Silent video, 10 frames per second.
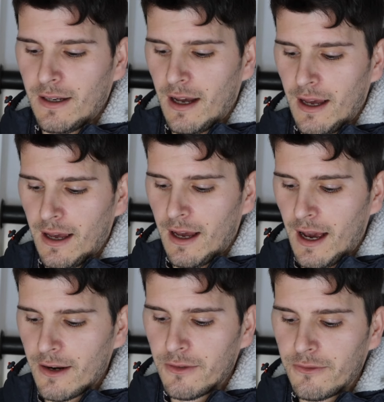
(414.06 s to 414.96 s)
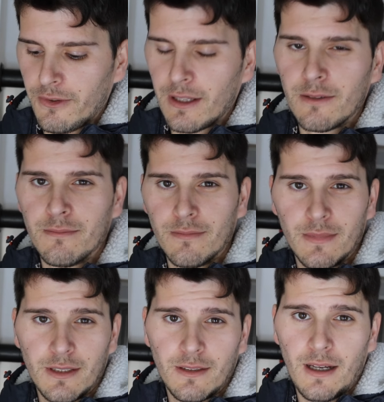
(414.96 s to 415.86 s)
I I don't
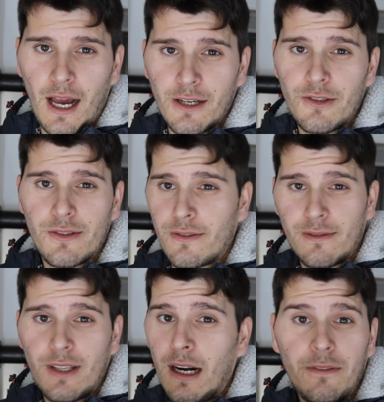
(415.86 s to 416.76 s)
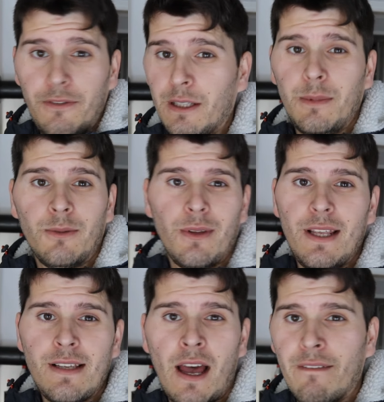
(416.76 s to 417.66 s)
film, I just start filming with
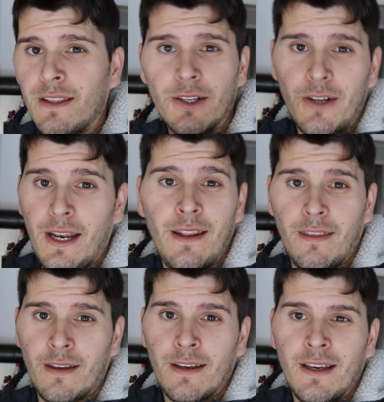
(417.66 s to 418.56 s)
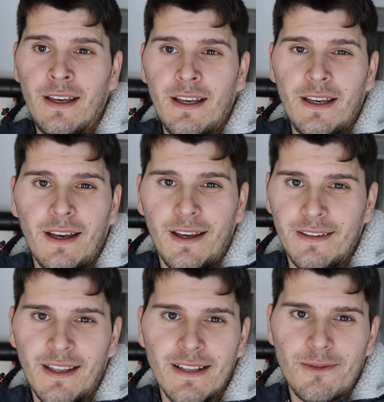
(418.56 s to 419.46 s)
this, I haven't done anything.
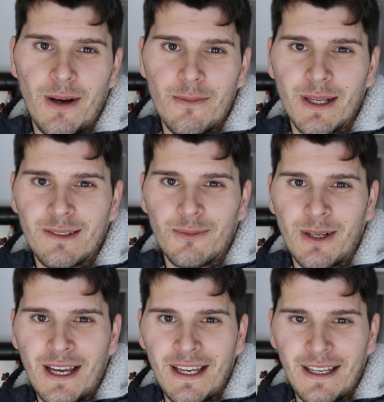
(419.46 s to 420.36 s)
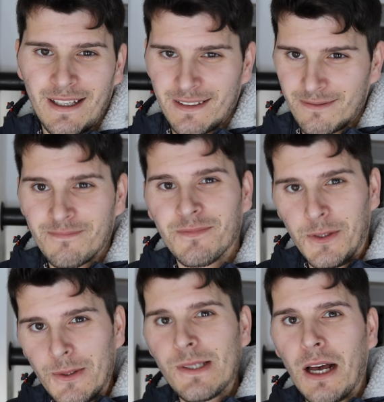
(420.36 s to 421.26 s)
And that's why, but when I
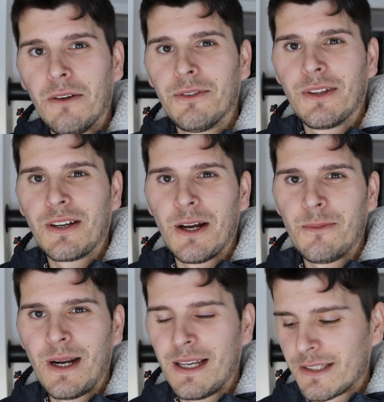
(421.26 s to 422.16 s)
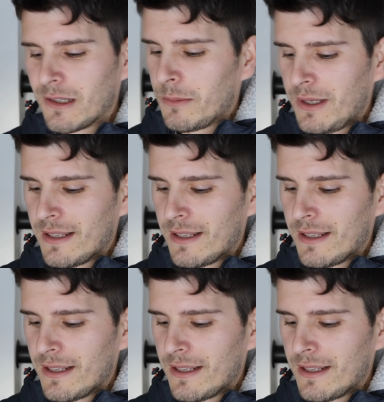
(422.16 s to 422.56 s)
do stuff on the camera, it's gonna be